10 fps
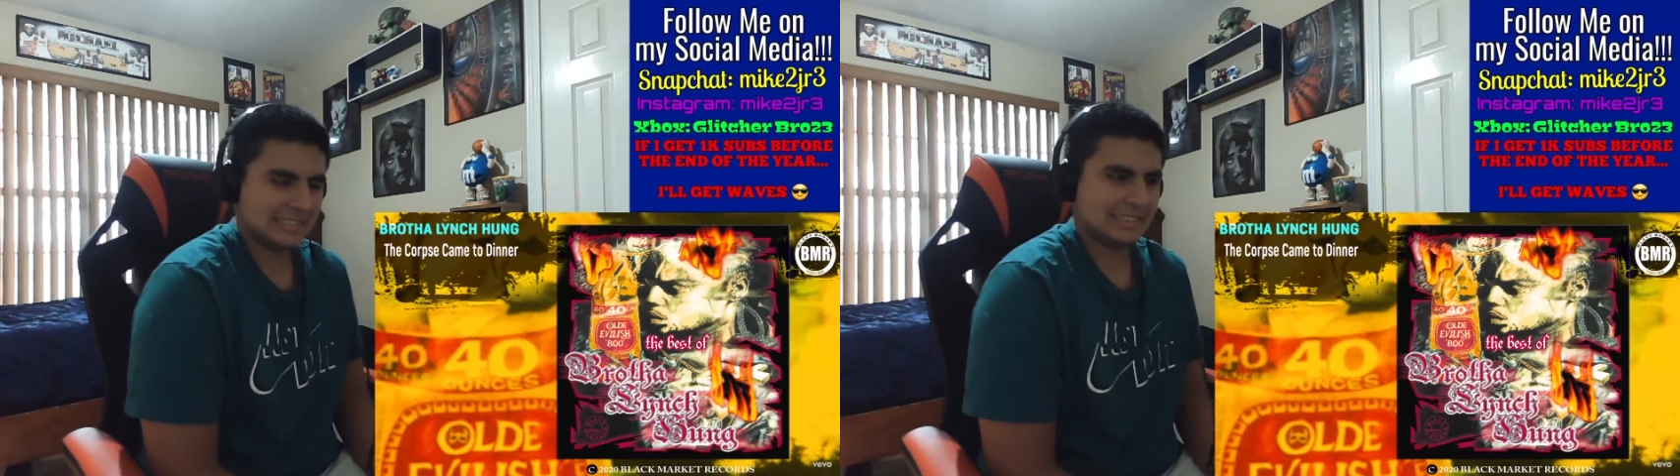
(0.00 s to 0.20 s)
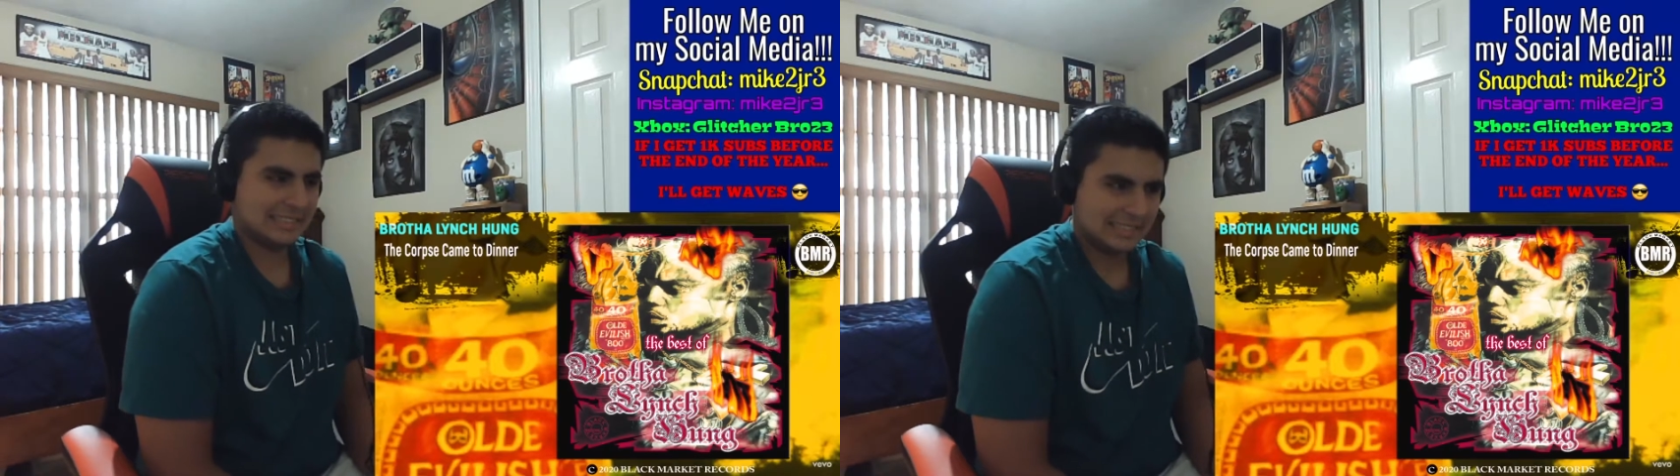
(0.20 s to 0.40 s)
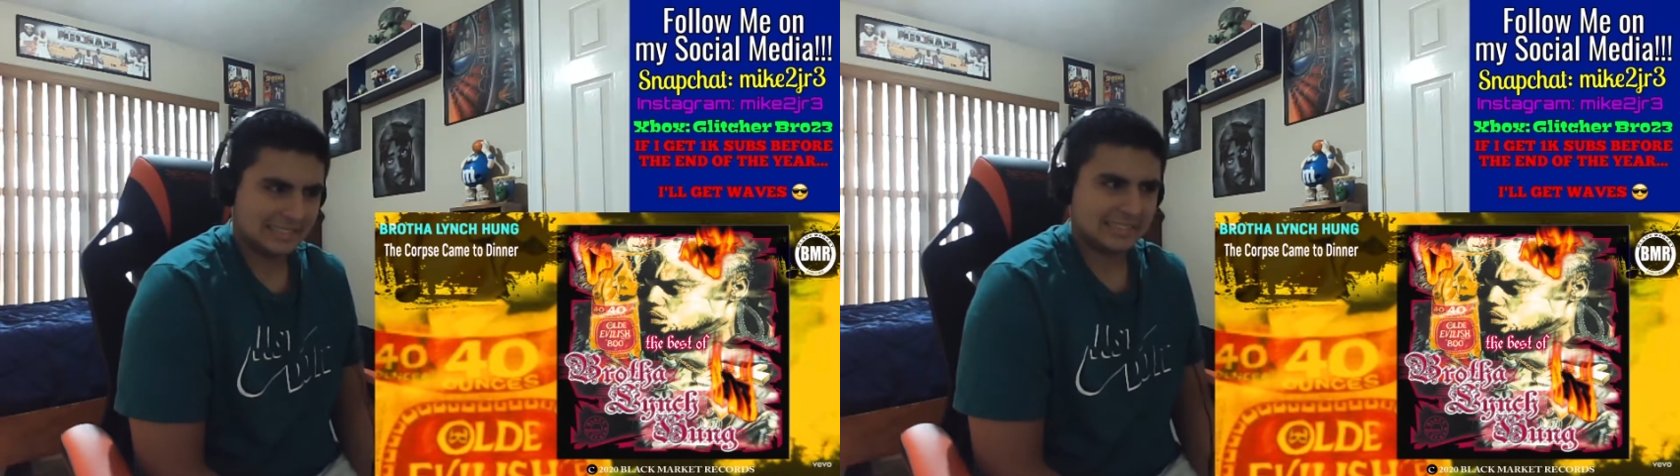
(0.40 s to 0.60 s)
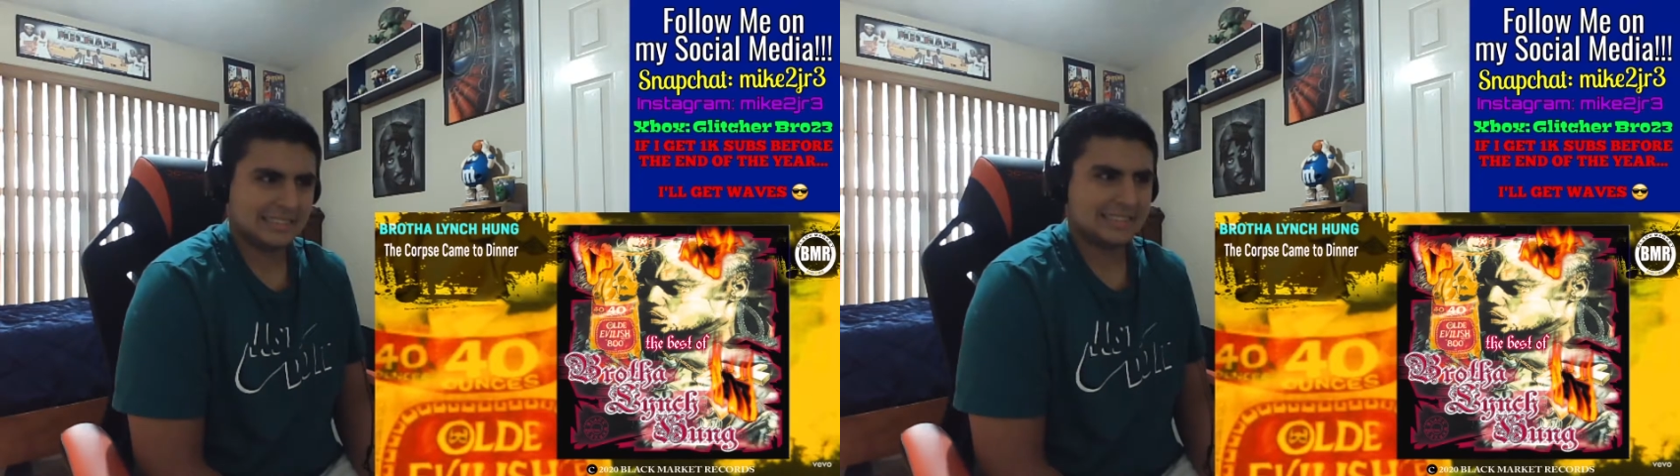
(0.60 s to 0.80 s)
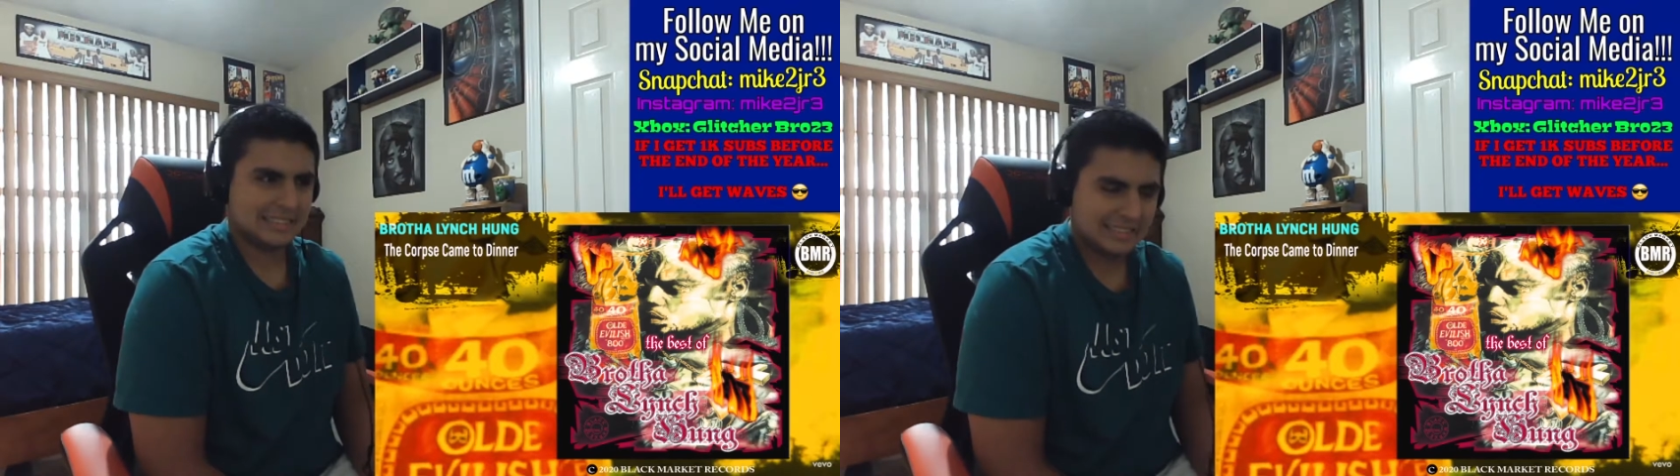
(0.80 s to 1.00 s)
Ziploc
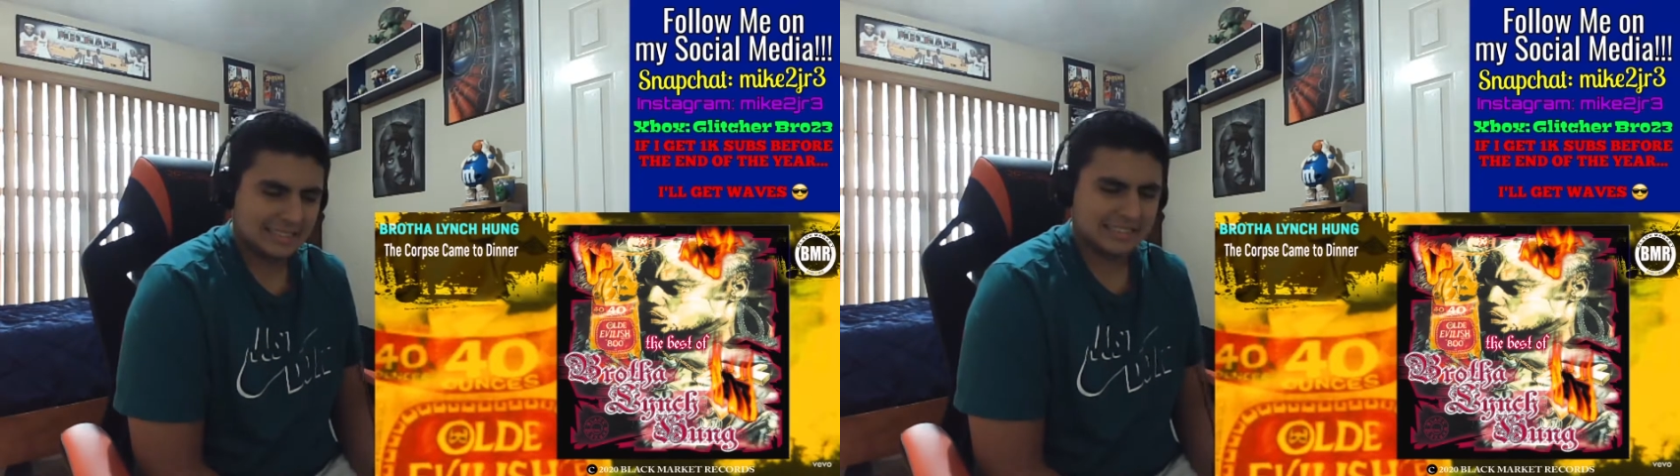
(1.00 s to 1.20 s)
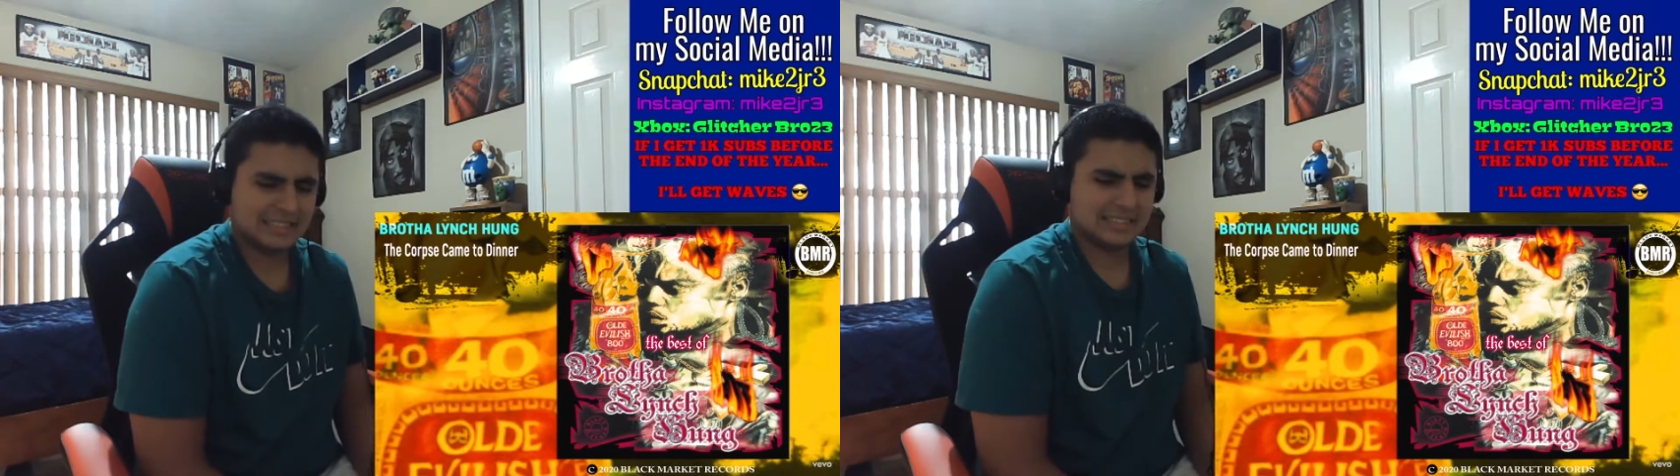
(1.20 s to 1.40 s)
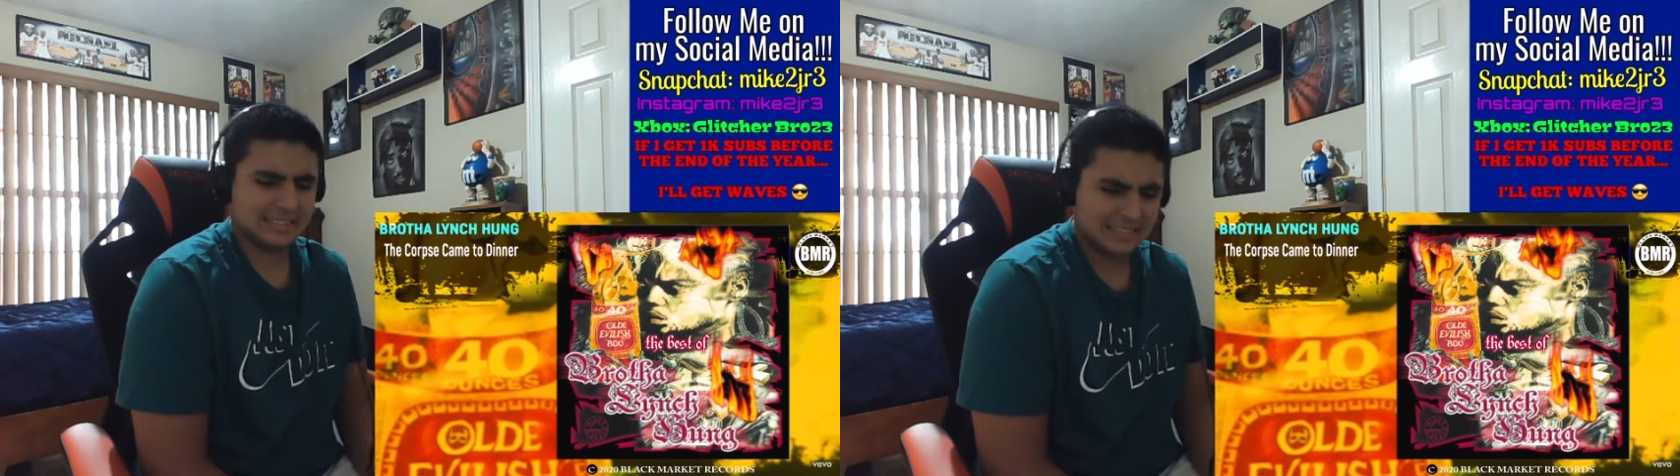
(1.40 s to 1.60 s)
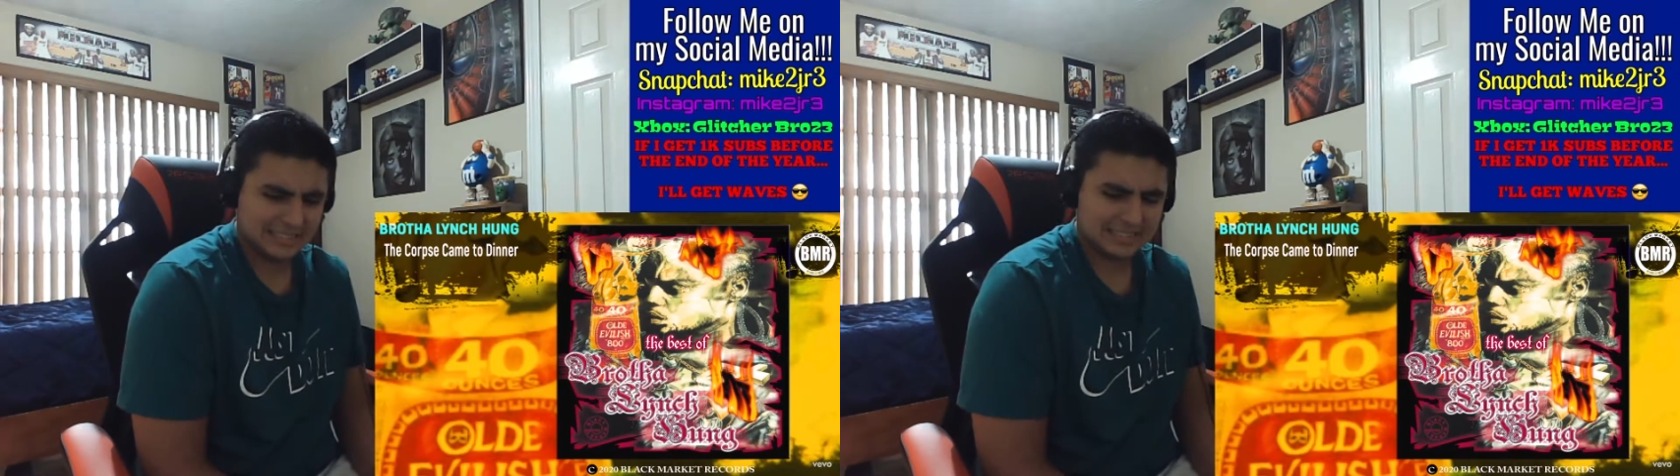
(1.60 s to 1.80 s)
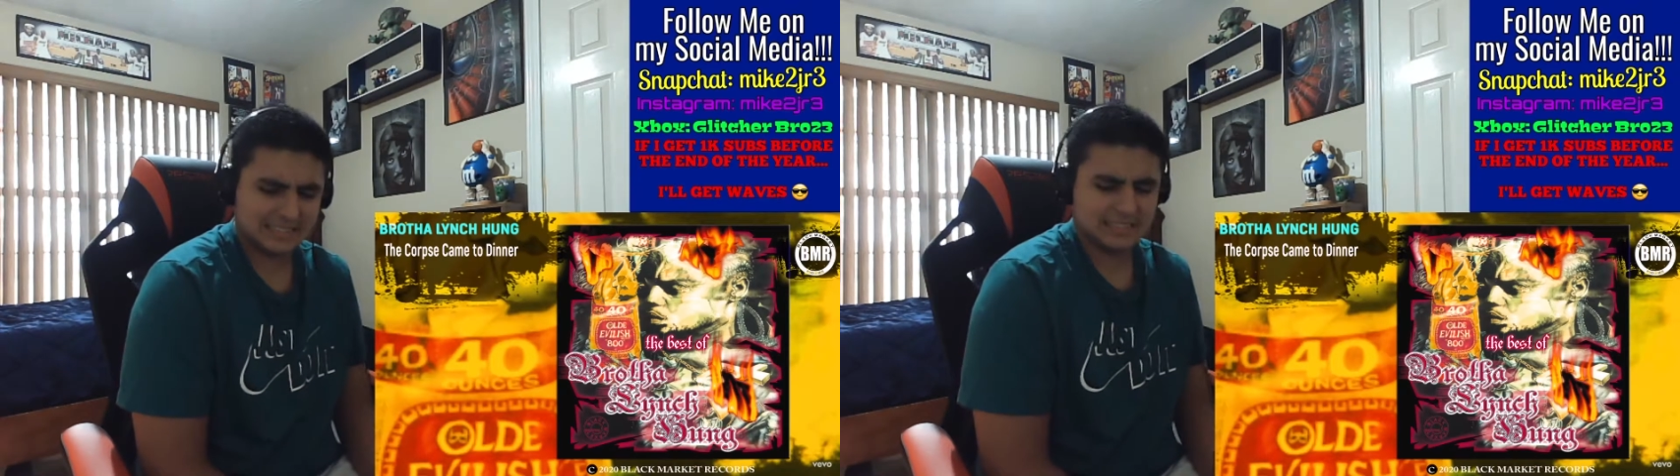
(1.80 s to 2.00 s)
my bag, don't have a
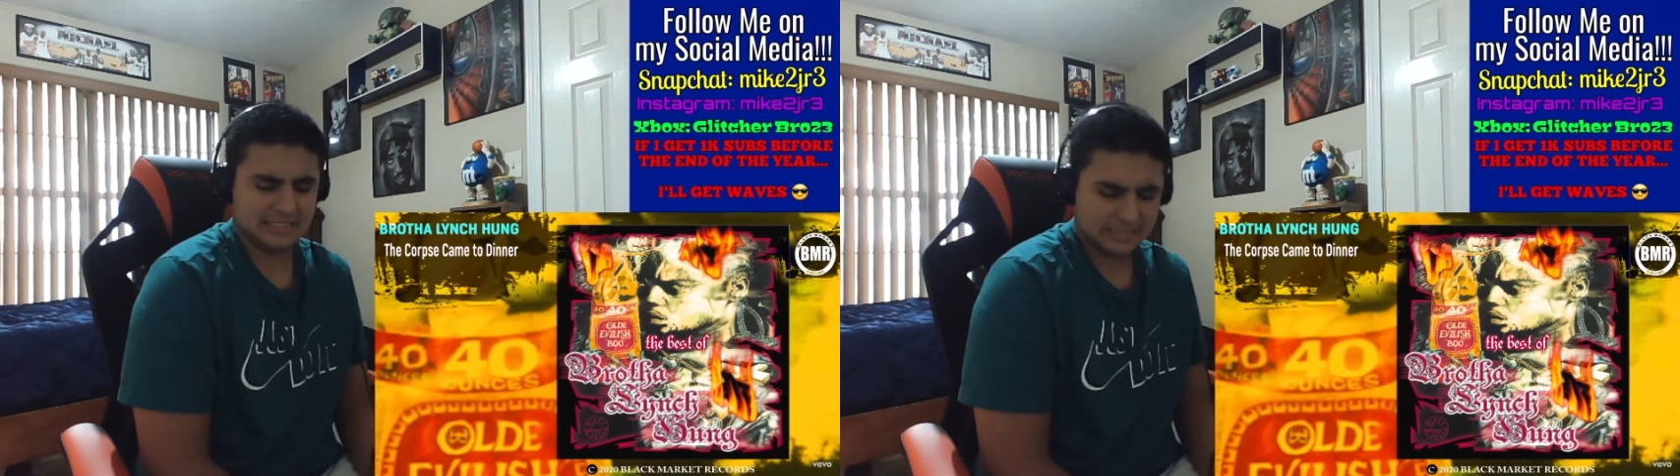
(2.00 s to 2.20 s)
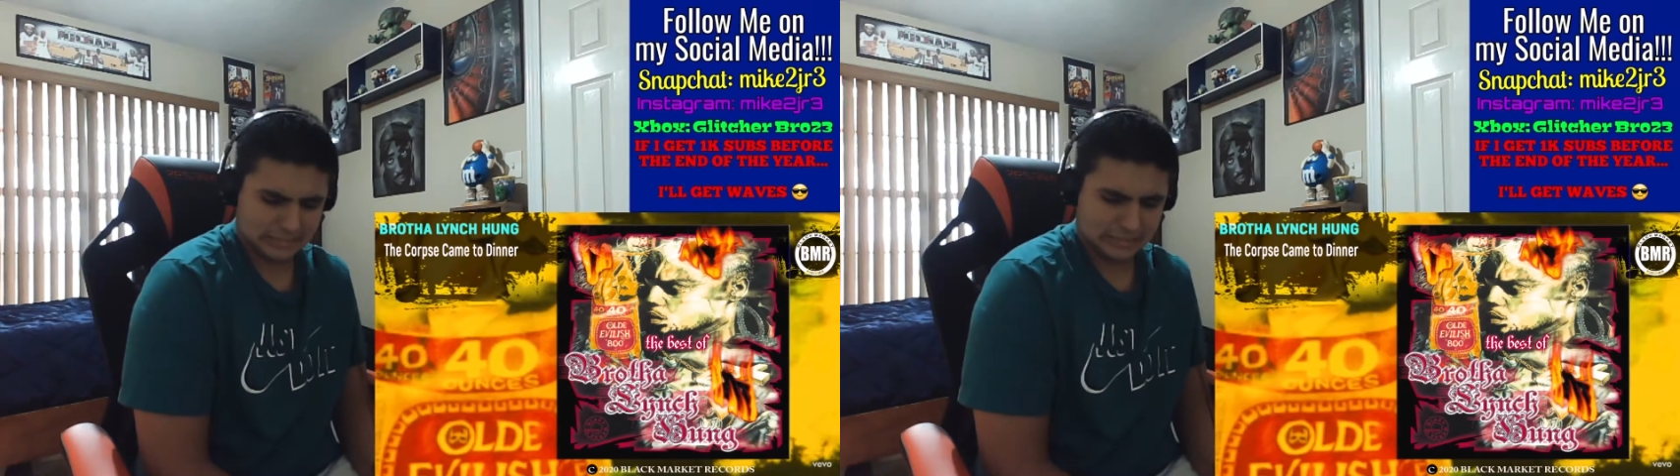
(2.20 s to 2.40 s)
t-shirt like that.